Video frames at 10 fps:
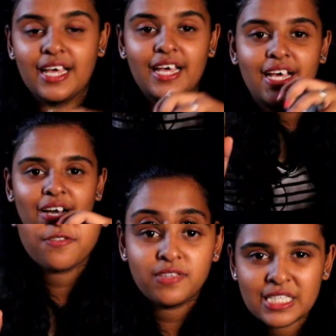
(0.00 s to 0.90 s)
So the
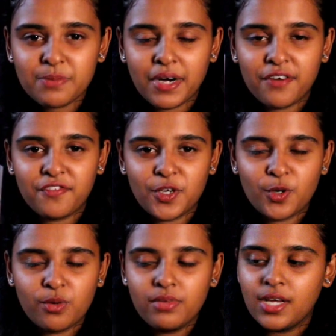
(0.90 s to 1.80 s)
notes of this
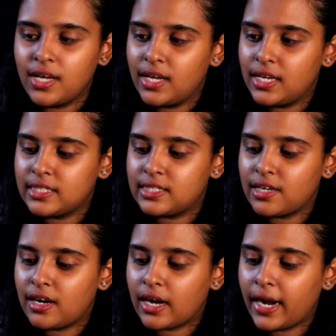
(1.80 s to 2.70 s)
perfume is
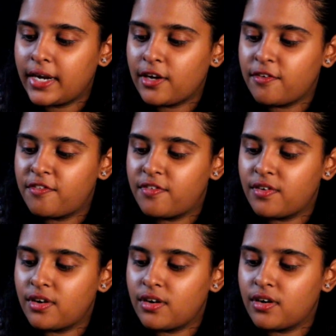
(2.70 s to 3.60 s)
a kind of
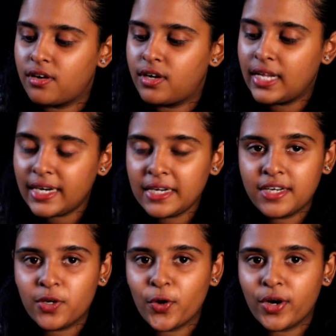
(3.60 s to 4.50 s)

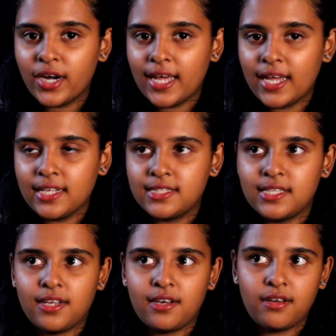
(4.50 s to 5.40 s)
tint
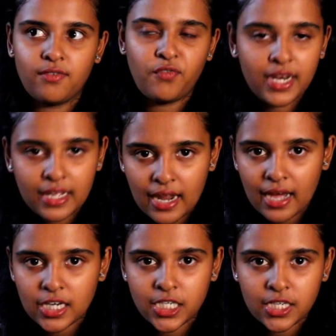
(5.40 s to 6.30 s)
coconuts and
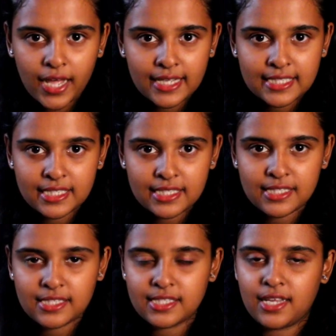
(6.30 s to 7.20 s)
vanilla
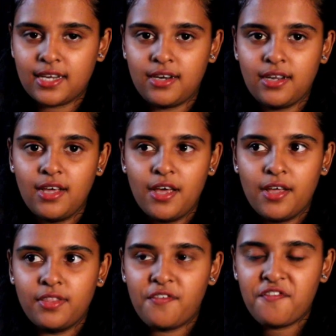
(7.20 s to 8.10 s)
essence, and
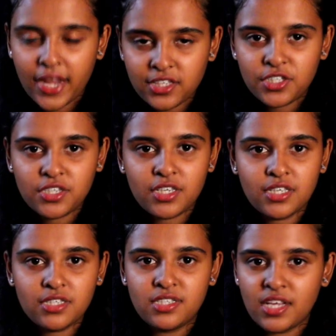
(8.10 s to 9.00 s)
the
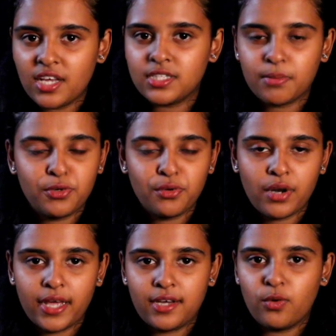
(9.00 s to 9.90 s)
freshness stays up
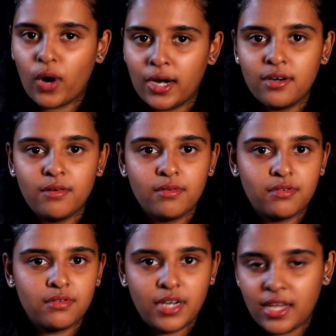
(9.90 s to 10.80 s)
to like one
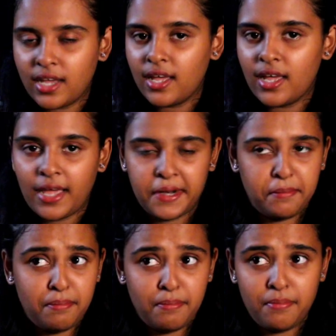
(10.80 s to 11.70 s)
day and